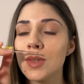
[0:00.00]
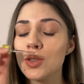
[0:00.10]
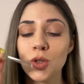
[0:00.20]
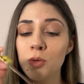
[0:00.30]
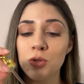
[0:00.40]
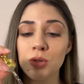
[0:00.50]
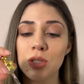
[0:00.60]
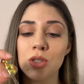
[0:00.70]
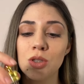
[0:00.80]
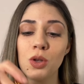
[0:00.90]
So
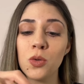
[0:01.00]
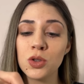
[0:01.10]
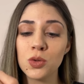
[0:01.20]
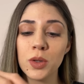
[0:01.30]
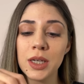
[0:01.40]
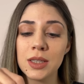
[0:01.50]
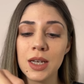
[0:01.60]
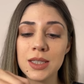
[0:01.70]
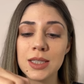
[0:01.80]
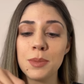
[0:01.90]
juicy, so sweet.
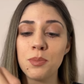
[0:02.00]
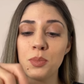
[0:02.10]
It's the